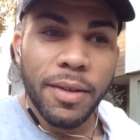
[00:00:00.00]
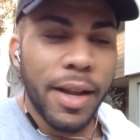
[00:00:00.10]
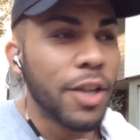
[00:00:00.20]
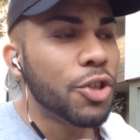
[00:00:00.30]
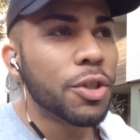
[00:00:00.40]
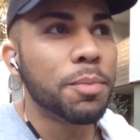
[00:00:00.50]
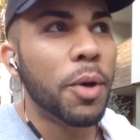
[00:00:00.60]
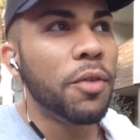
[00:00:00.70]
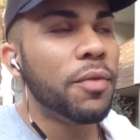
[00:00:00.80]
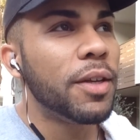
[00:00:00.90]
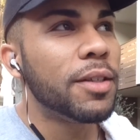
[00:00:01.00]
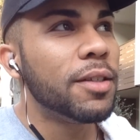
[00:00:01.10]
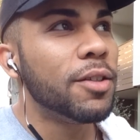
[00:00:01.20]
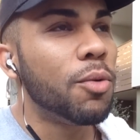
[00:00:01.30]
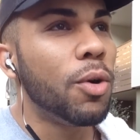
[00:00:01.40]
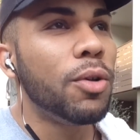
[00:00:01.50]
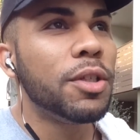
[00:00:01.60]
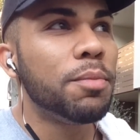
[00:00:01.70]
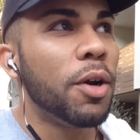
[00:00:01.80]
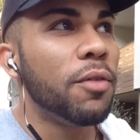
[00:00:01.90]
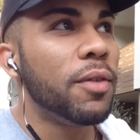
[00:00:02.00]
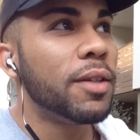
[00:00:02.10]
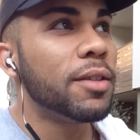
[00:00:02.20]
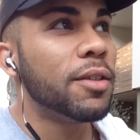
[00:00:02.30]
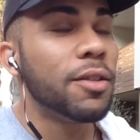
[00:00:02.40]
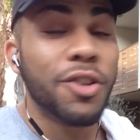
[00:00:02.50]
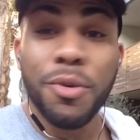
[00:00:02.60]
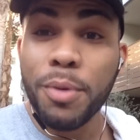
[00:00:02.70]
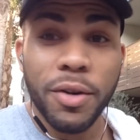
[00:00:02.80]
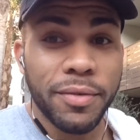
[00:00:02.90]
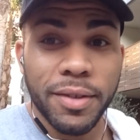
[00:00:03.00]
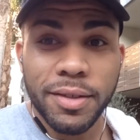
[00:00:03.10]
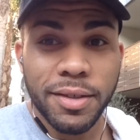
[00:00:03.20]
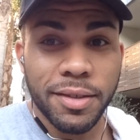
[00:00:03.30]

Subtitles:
Nature is perfect. The world is perfect. You're perfect.